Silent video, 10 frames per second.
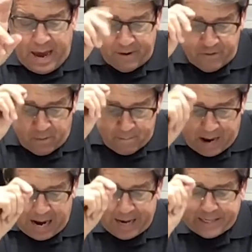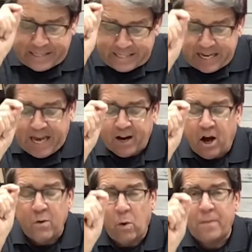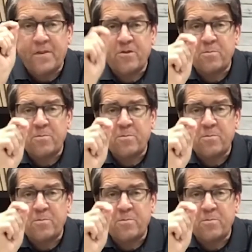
have their mind set on what the